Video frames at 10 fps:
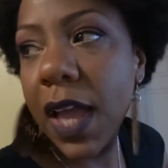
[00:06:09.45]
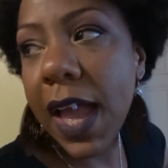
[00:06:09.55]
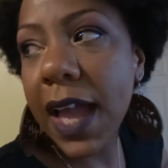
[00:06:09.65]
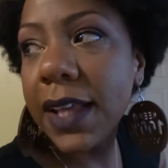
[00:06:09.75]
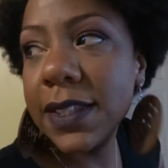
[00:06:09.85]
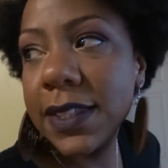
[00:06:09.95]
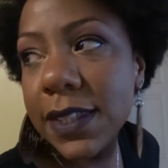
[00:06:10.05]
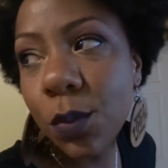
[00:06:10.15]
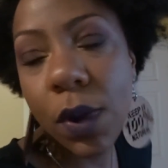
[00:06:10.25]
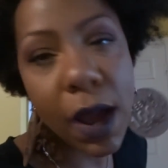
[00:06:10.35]
and
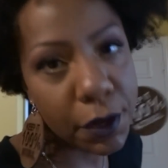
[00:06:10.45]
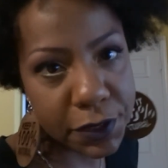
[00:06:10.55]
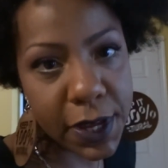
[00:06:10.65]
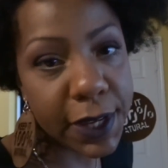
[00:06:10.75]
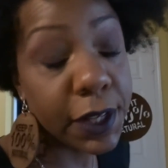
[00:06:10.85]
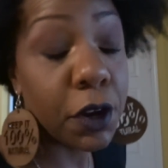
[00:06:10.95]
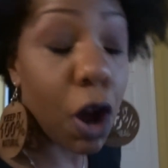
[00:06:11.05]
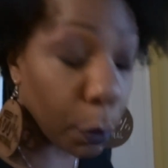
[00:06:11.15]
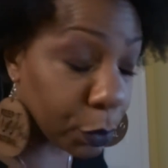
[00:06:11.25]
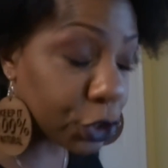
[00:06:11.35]
see what else I can
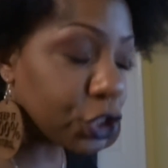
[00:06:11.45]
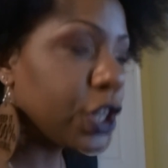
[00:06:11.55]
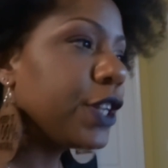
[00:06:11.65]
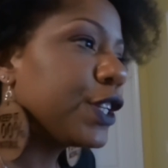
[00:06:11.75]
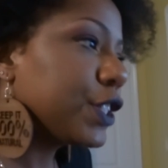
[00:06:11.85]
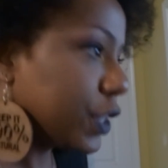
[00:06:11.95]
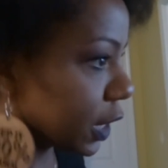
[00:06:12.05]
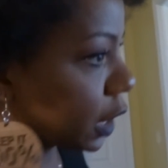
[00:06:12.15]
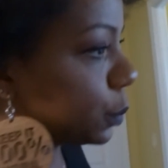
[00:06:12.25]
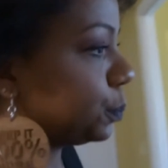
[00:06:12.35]
accomplish today.